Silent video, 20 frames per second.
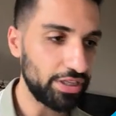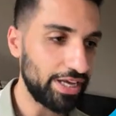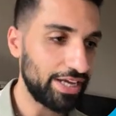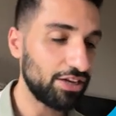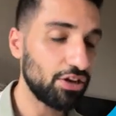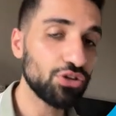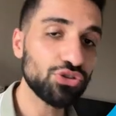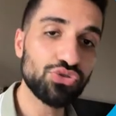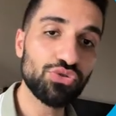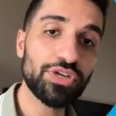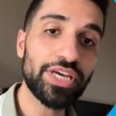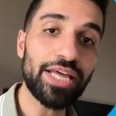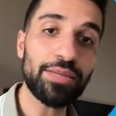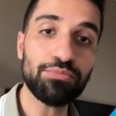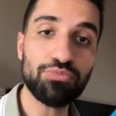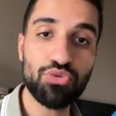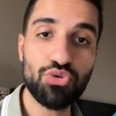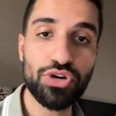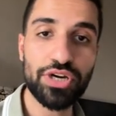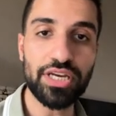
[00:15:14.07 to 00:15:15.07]
And also you can
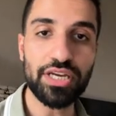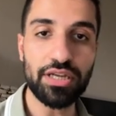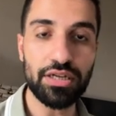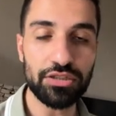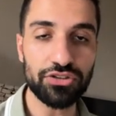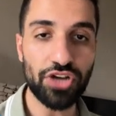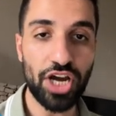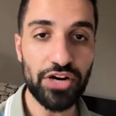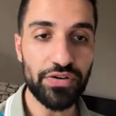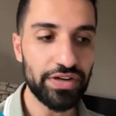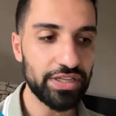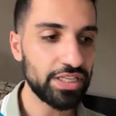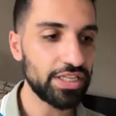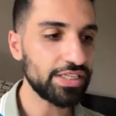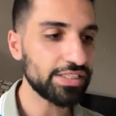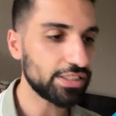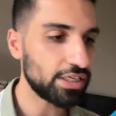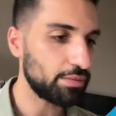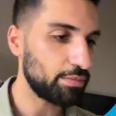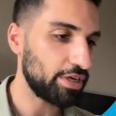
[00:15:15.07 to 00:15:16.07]
book directly
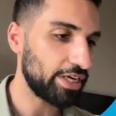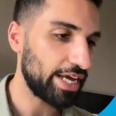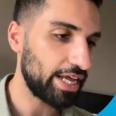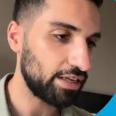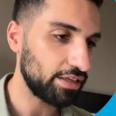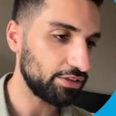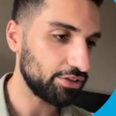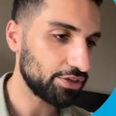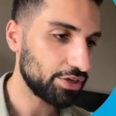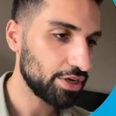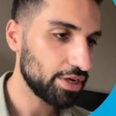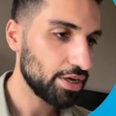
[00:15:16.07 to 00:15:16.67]
inside my calendar.